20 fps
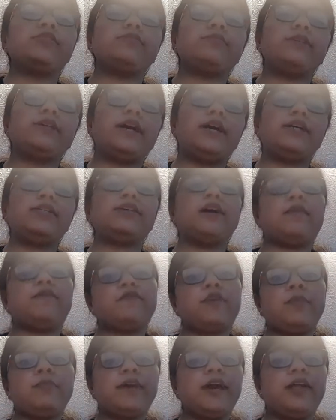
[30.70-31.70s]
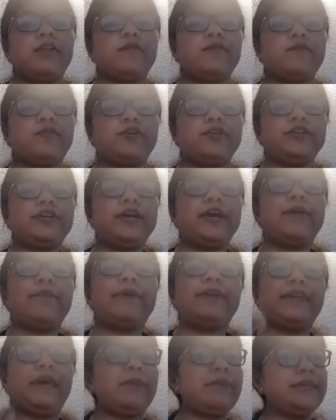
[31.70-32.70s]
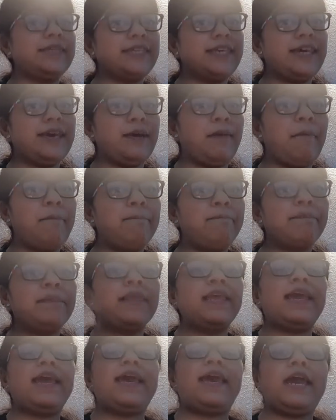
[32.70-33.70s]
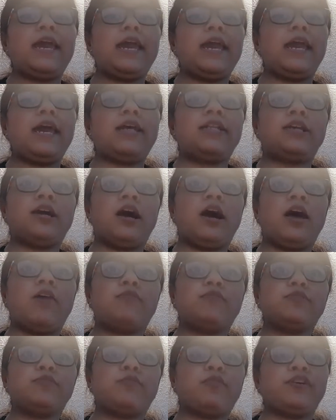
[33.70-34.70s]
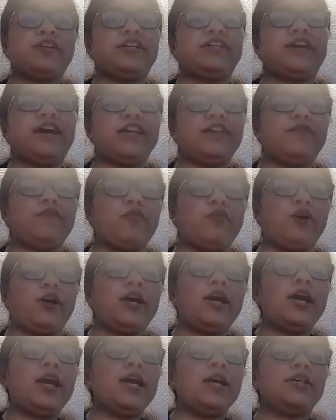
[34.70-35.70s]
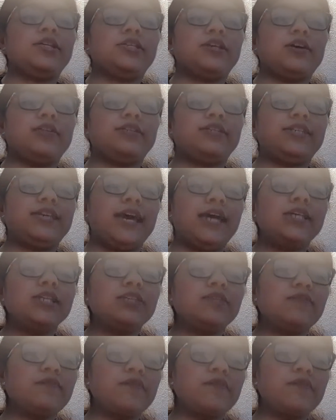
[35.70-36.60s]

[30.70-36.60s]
because I'm from California and my name is Kim and I was born in 94. So today's